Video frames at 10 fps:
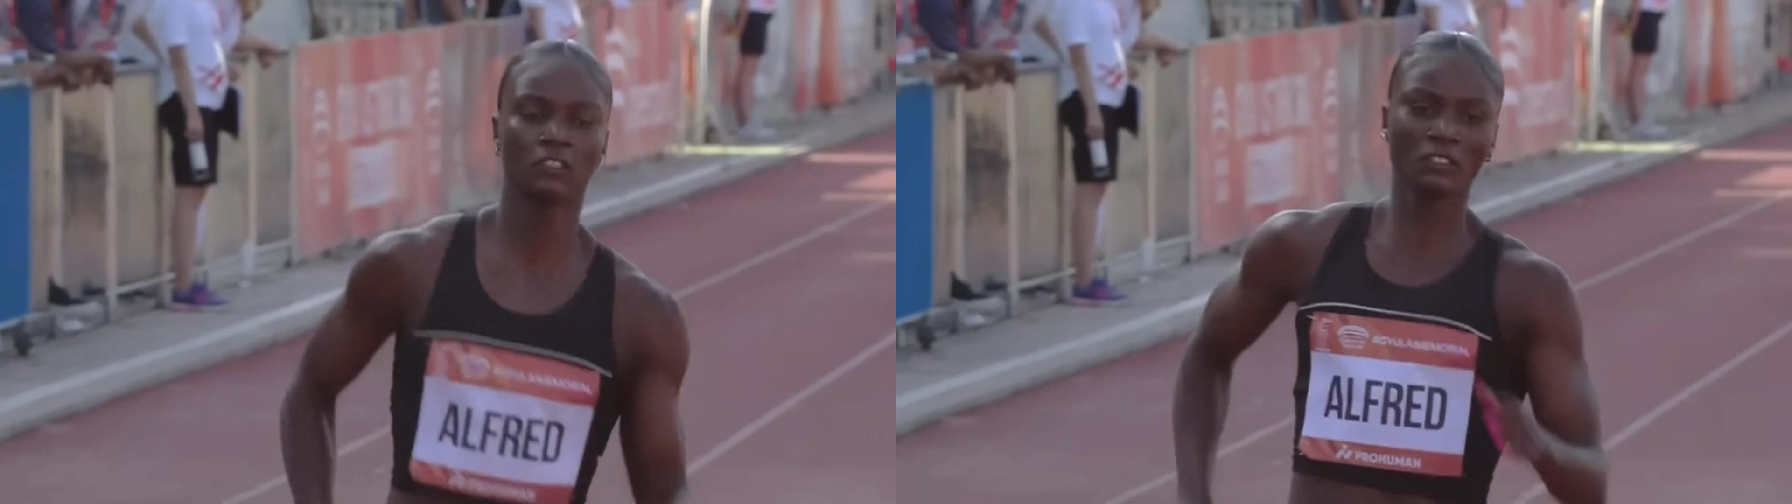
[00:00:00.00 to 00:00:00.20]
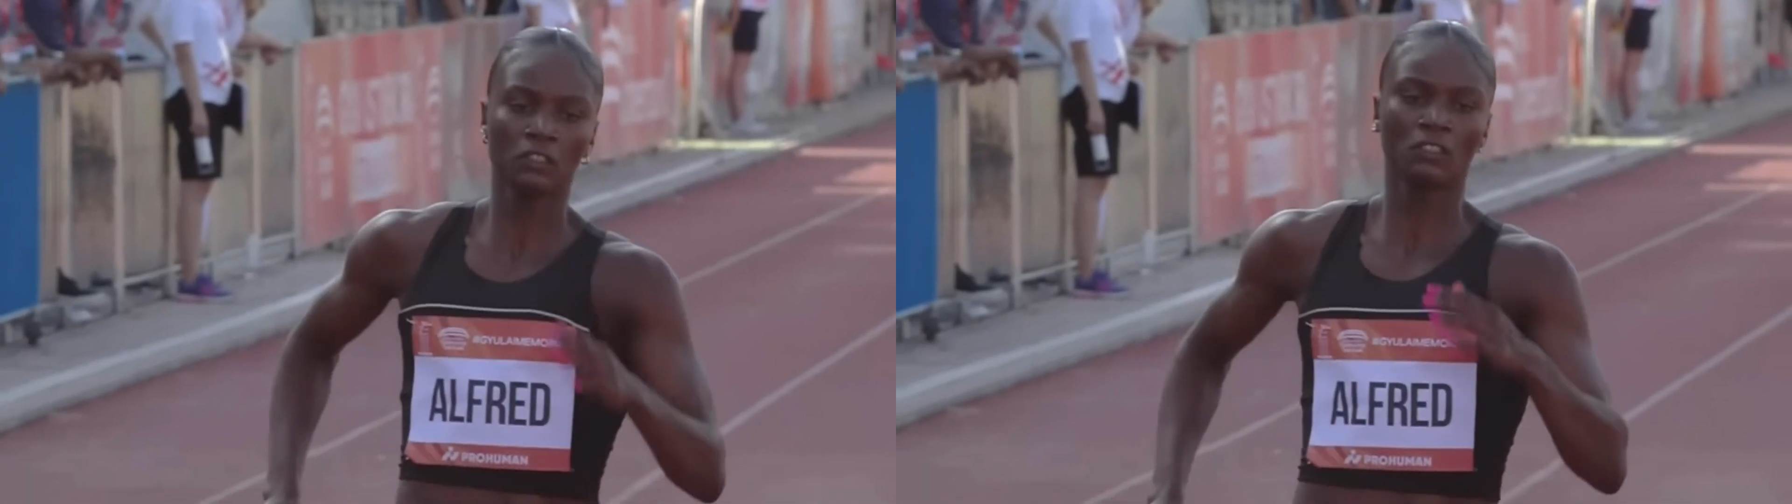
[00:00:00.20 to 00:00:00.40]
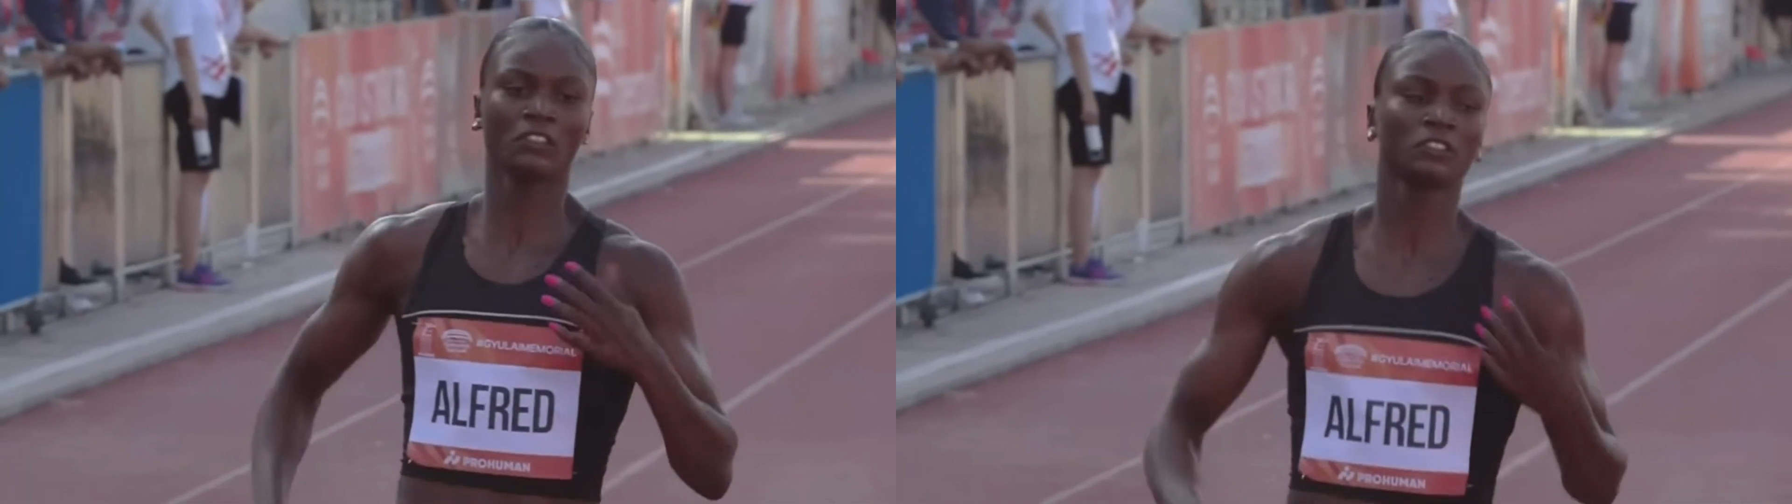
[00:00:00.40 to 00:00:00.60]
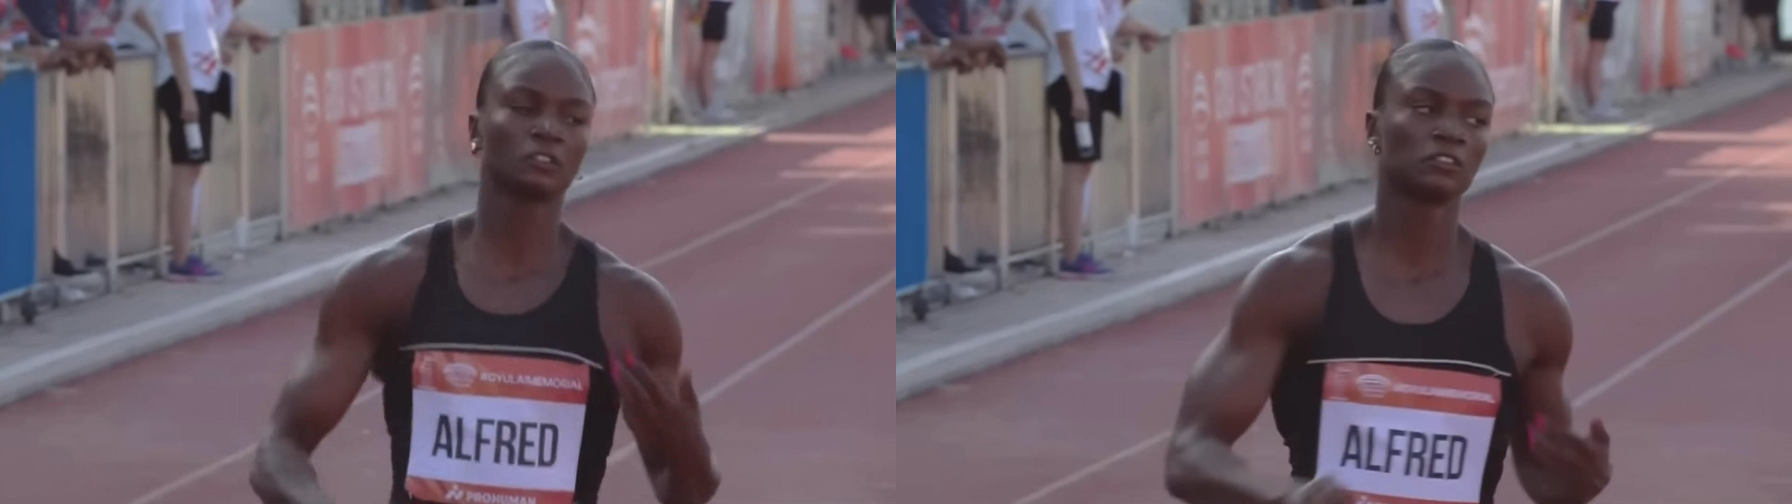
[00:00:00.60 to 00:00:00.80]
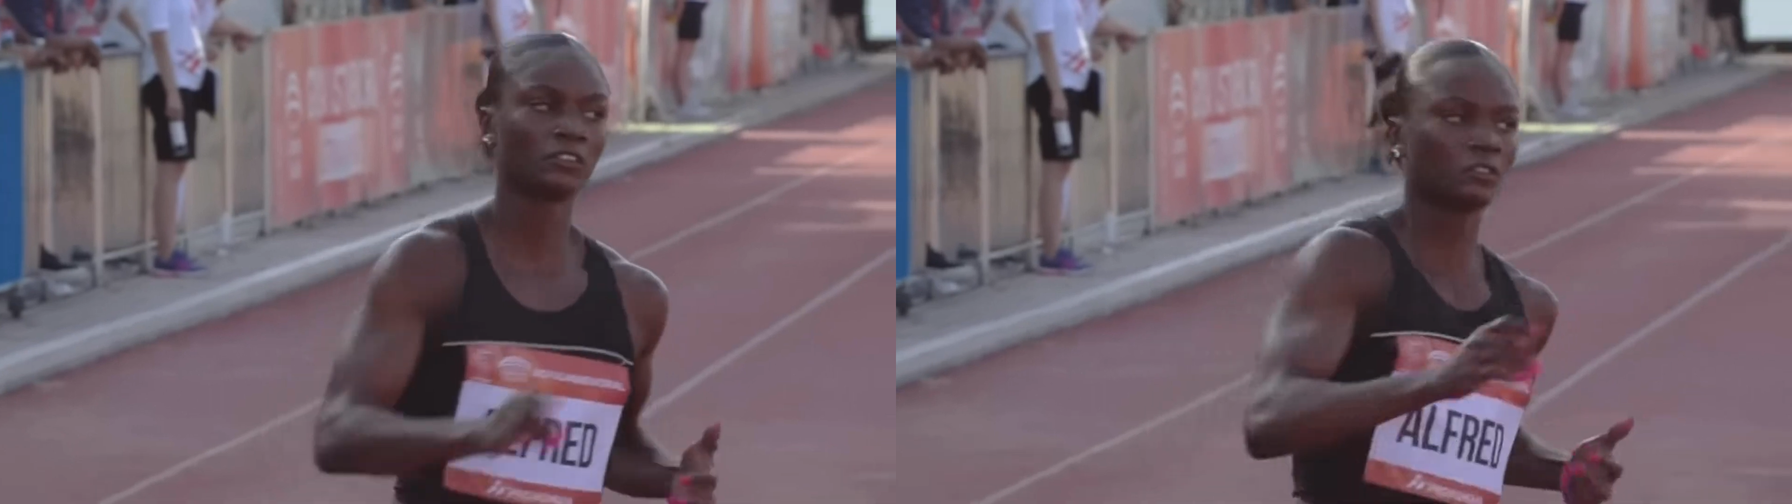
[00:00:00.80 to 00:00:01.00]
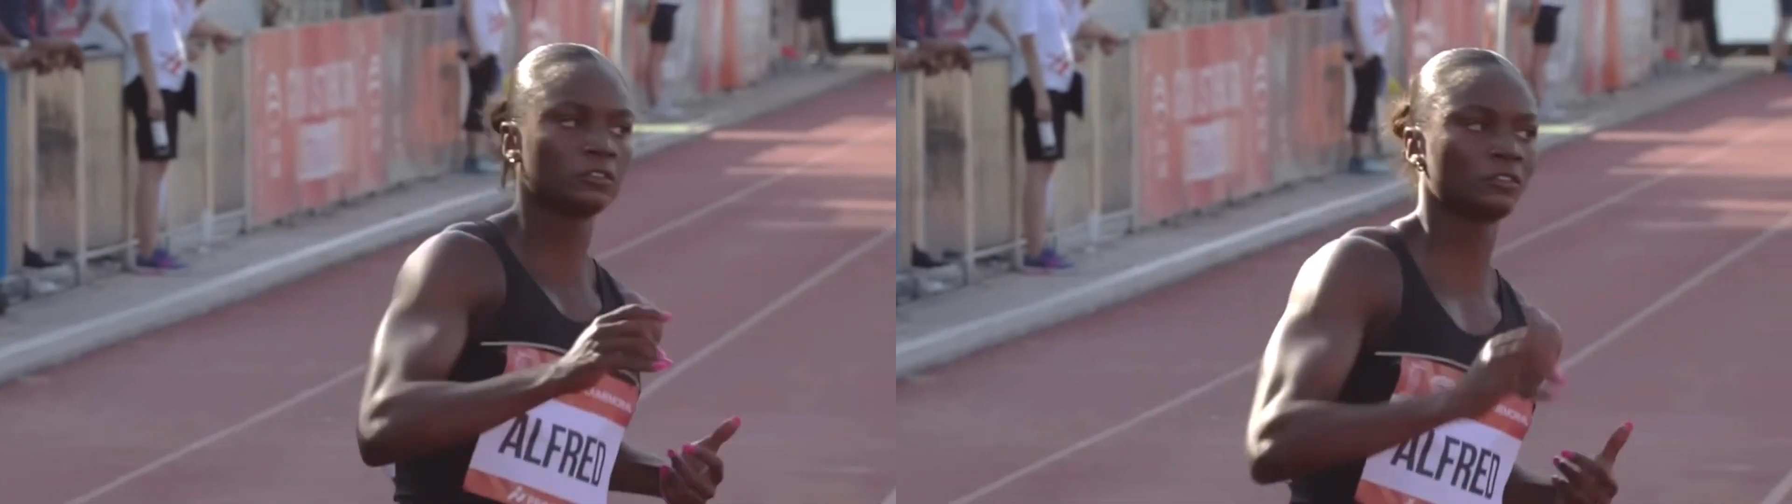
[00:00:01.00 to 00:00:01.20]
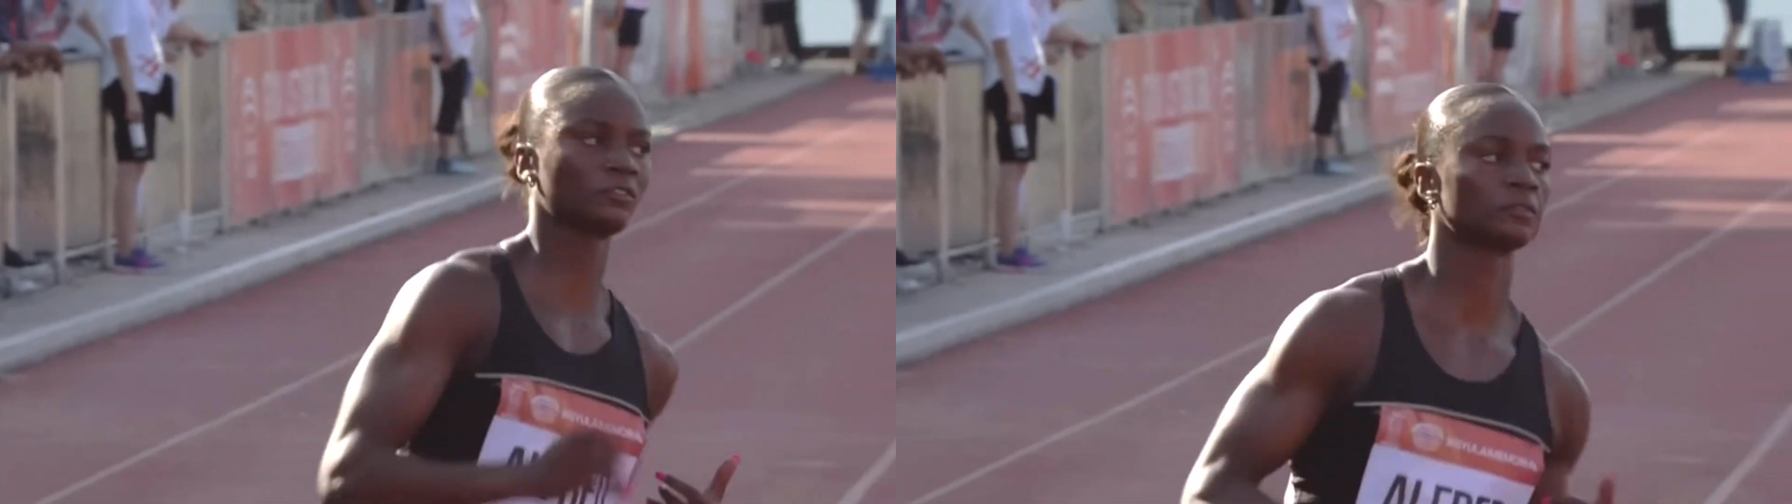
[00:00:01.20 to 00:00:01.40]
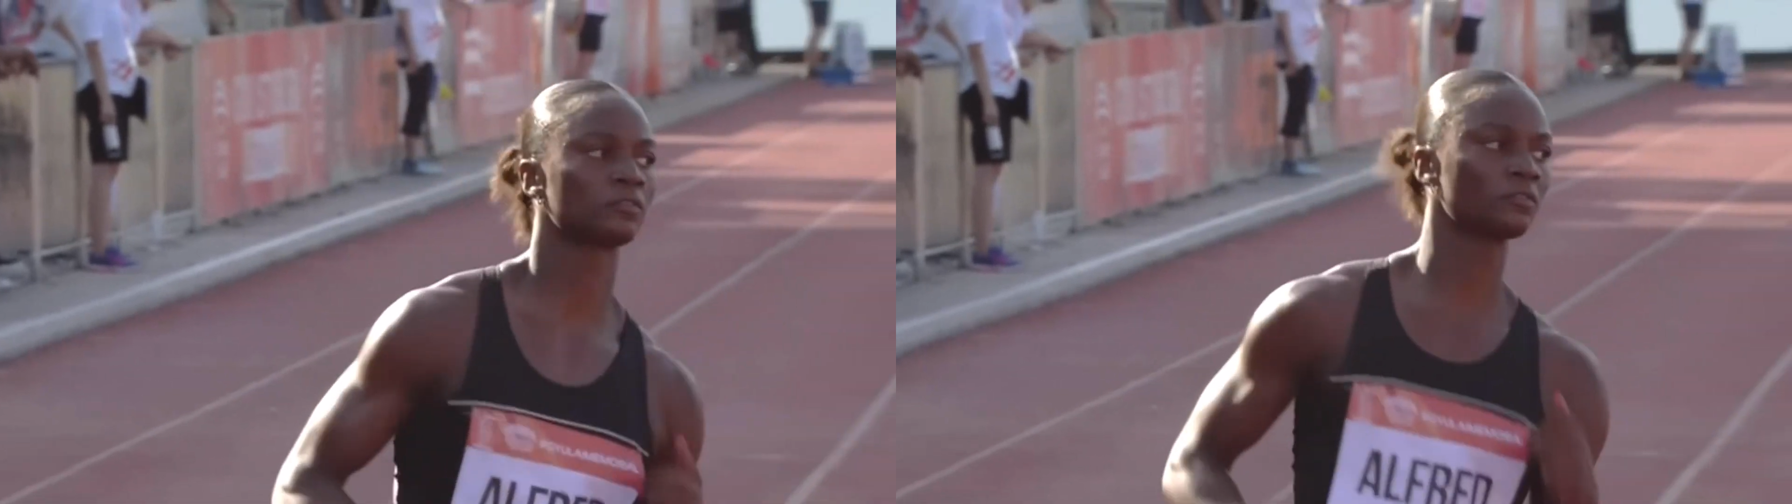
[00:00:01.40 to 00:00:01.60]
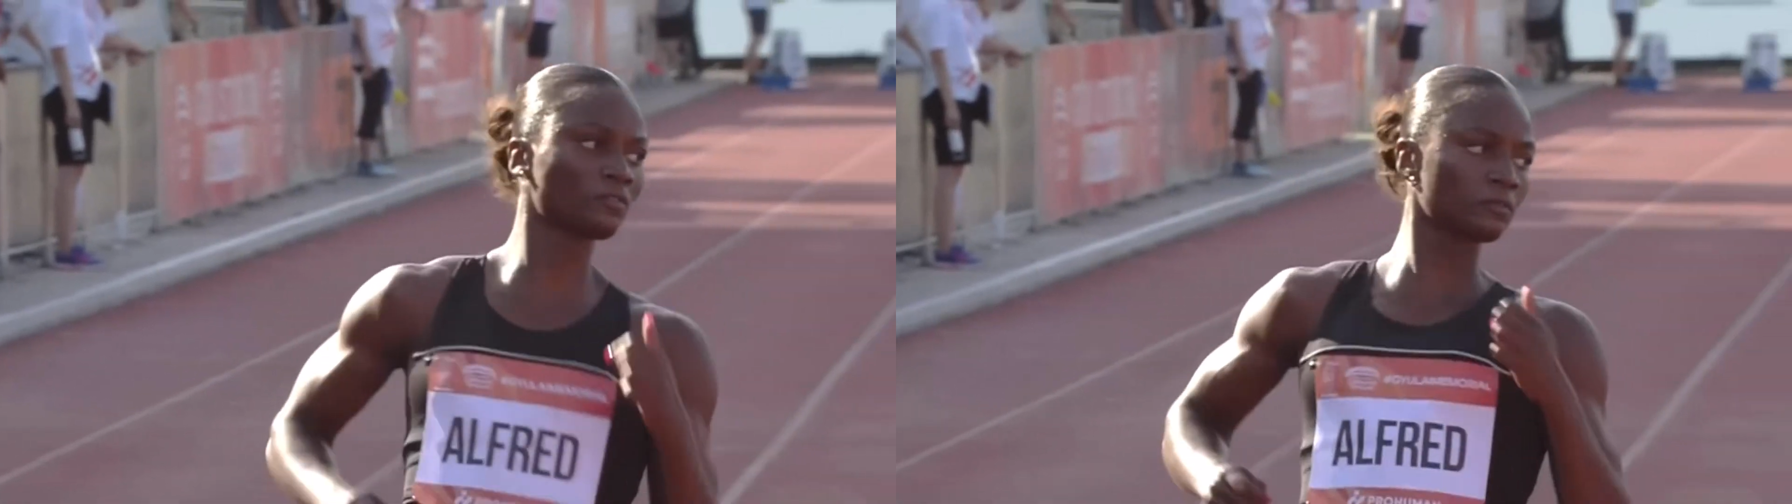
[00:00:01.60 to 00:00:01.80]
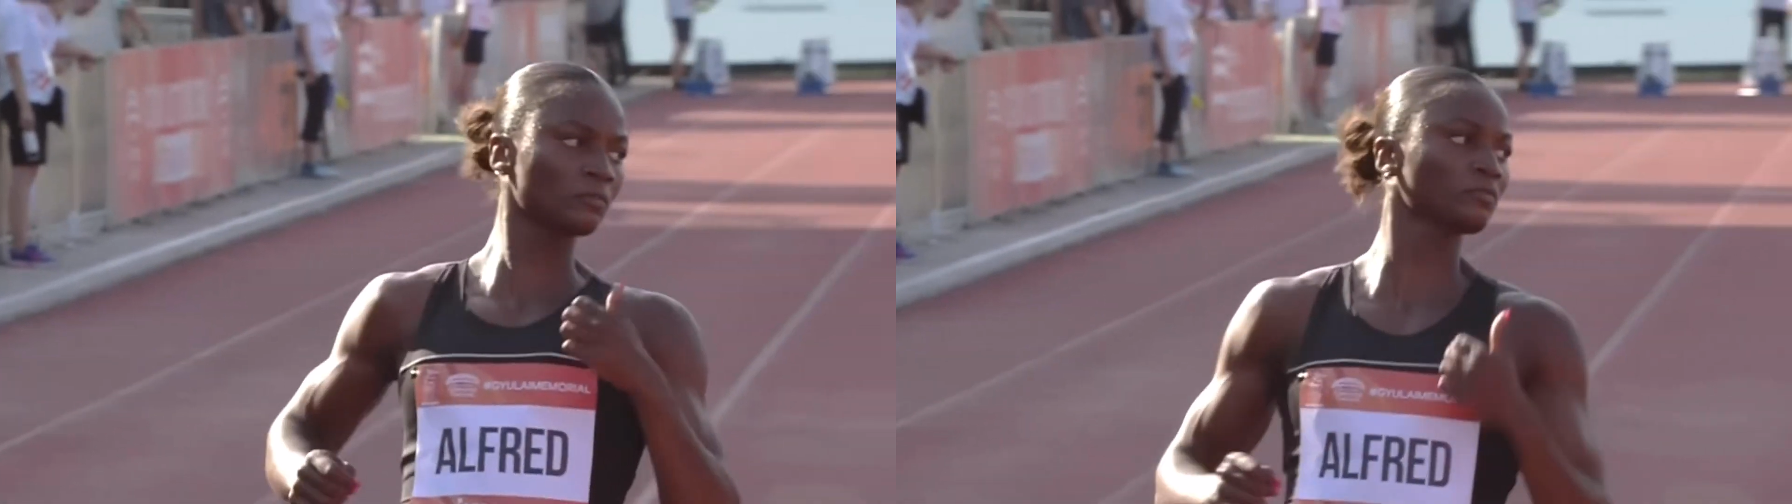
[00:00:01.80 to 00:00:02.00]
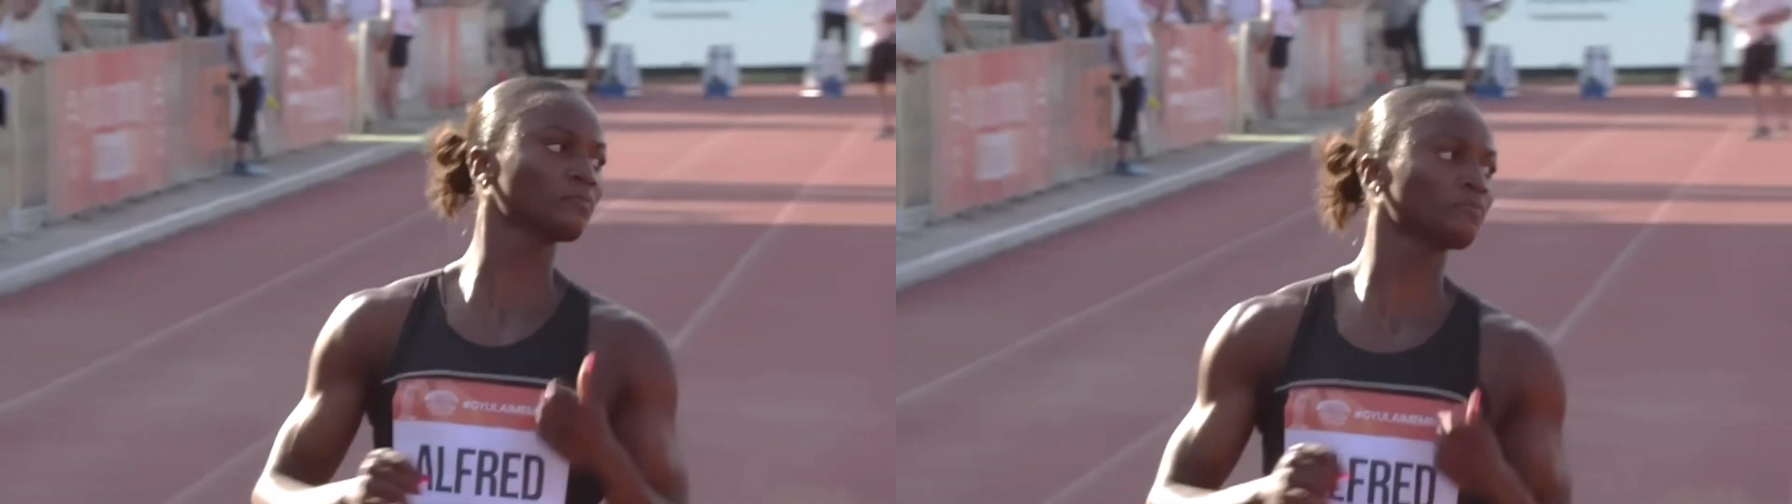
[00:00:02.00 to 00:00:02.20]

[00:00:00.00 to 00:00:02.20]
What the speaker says: you know, didn't see the race,